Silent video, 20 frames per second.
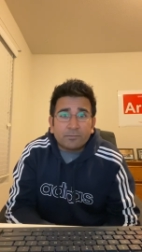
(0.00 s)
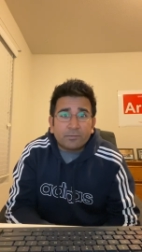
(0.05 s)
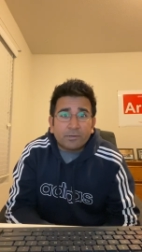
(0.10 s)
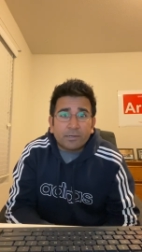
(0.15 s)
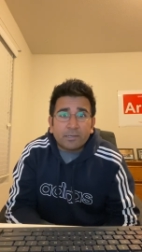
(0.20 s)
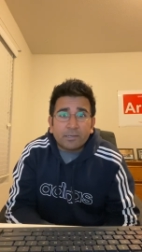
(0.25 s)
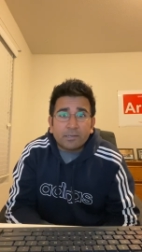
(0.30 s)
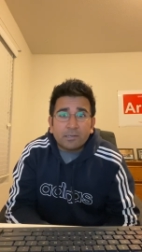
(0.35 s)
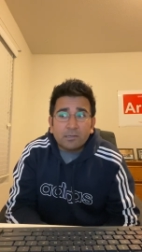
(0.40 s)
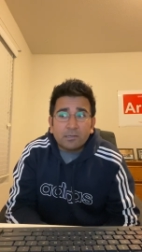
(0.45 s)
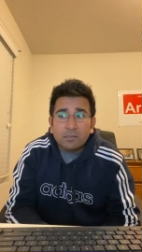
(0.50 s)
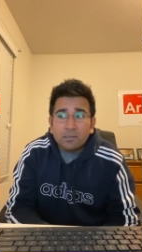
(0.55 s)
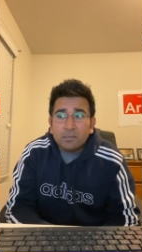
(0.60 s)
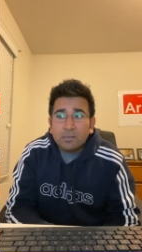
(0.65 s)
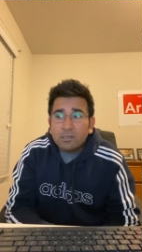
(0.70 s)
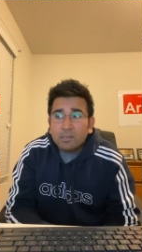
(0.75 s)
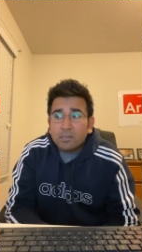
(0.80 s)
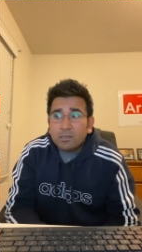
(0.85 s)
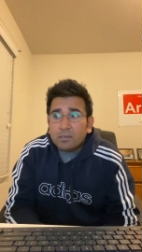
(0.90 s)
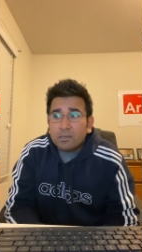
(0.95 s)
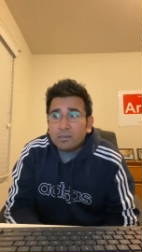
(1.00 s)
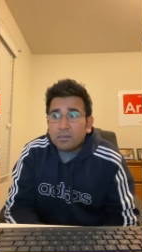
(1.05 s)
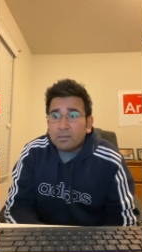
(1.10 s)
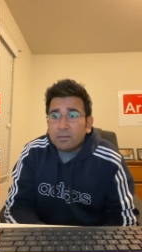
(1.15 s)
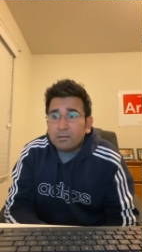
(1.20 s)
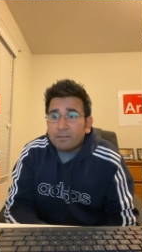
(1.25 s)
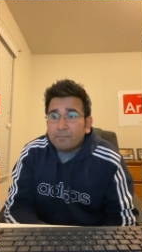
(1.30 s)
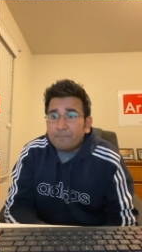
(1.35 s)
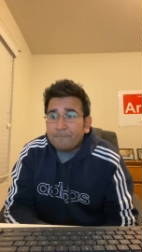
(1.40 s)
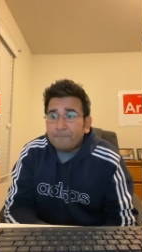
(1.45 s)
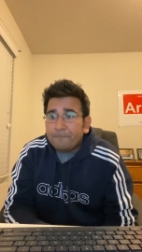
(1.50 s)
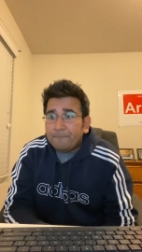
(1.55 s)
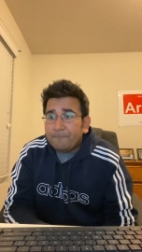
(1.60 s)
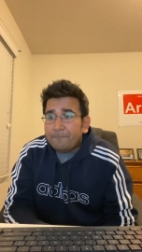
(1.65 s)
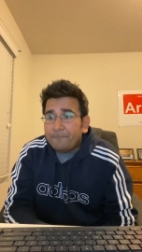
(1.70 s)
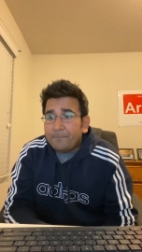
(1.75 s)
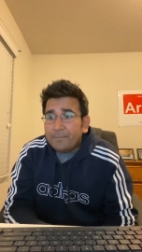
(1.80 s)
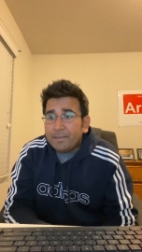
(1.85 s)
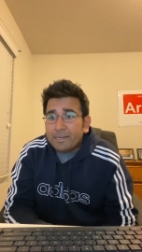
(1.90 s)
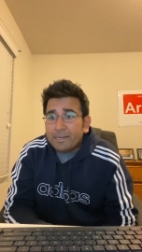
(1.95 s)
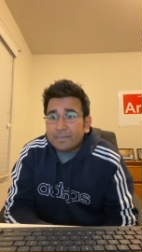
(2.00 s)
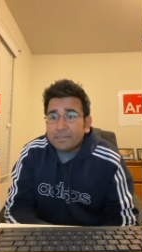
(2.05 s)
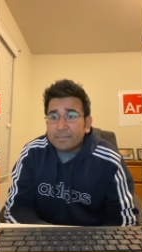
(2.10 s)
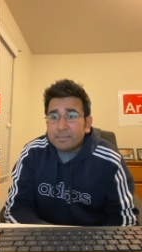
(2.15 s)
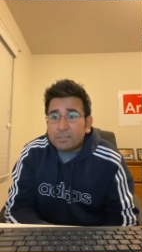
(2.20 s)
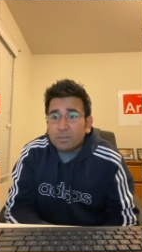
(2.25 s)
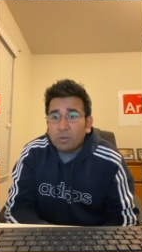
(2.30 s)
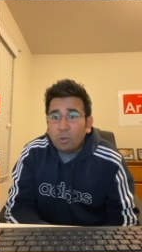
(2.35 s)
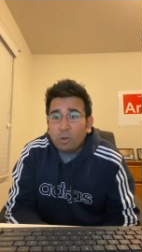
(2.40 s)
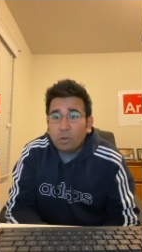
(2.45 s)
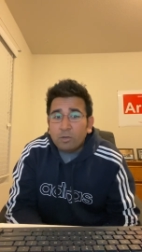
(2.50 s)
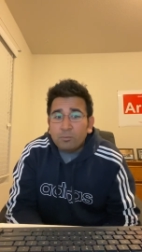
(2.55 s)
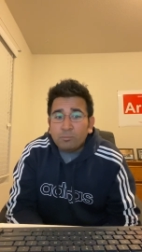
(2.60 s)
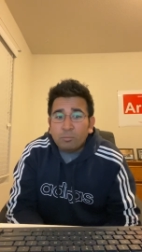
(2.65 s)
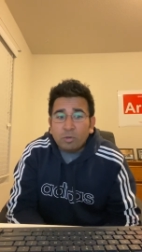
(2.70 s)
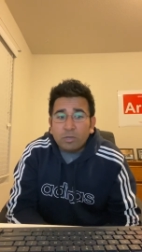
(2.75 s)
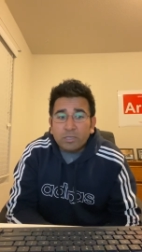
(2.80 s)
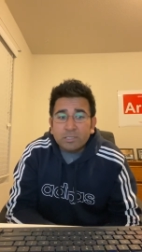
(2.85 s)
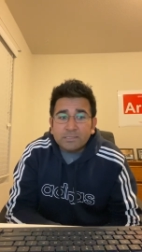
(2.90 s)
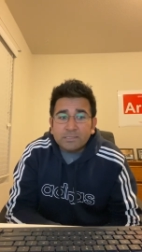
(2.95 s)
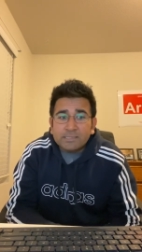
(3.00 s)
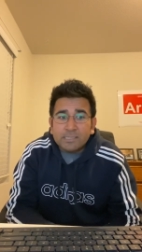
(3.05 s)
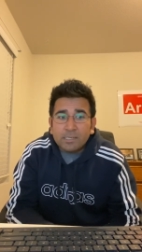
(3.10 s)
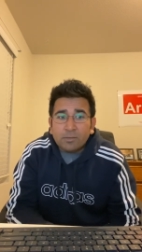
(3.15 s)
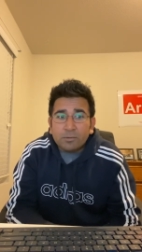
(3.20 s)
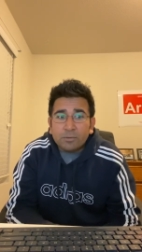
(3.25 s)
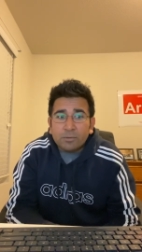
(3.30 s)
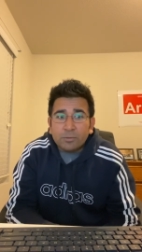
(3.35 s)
cricket. It all boils down to